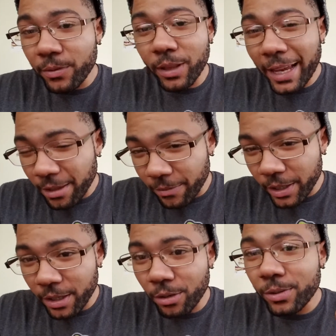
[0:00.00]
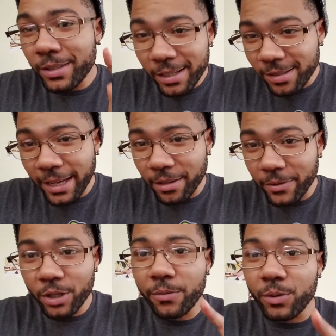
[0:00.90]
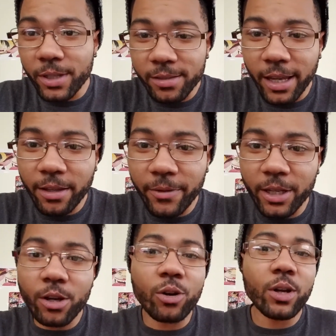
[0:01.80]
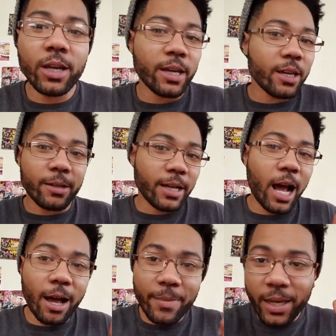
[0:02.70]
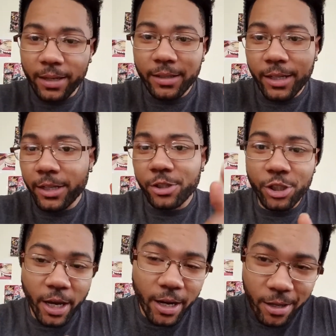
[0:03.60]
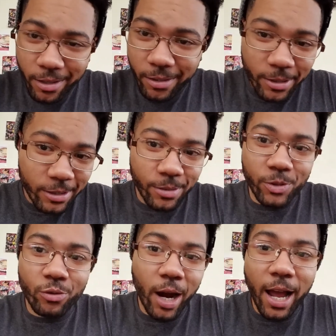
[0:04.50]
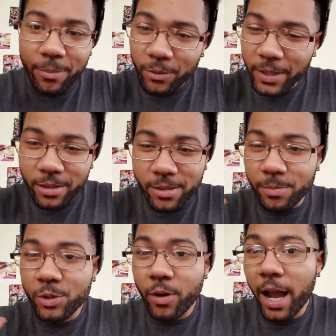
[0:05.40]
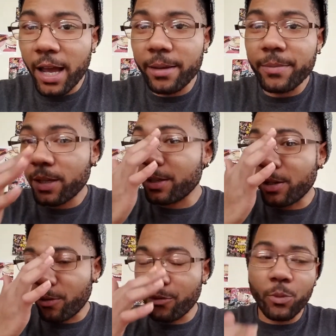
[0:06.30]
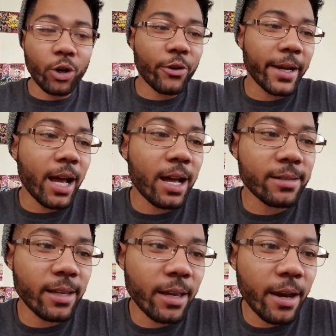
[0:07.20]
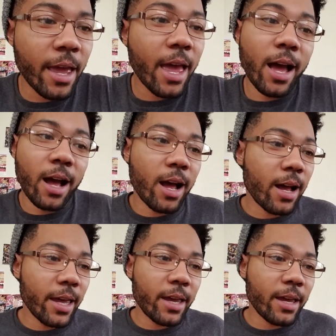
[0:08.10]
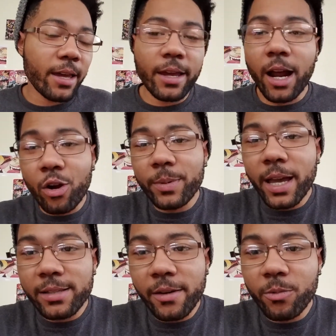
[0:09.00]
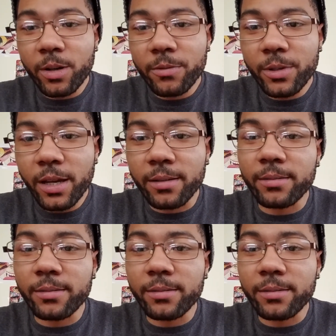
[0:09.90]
like the video. Dislike the video if you dislike the video. Comment, share, subscribe. Don't forget to subscribe, for more great content. And I hope you guys have a wonderful day.